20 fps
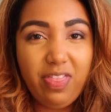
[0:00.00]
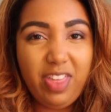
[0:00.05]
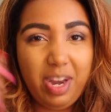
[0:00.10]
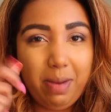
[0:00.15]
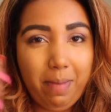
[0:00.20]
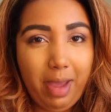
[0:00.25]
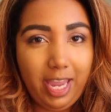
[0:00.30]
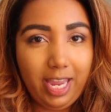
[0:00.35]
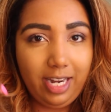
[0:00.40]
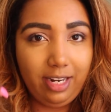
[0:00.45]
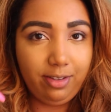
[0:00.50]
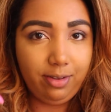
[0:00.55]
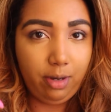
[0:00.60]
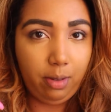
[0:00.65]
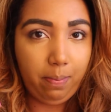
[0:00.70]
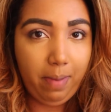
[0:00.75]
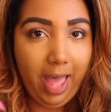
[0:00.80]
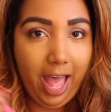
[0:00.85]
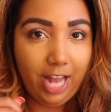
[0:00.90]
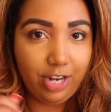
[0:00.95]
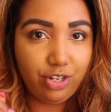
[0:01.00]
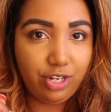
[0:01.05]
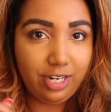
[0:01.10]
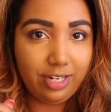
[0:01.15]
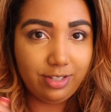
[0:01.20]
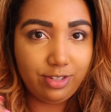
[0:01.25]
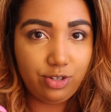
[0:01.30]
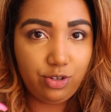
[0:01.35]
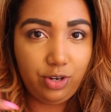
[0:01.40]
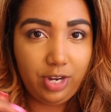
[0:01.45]
then it might get a little patchy
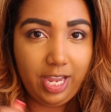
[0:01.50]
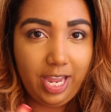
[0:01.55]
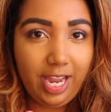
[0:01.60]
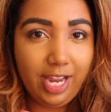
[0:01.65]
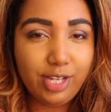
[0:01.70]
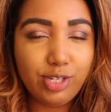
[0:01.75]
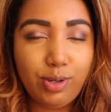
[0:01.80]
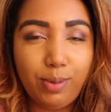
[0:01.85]
and streaky.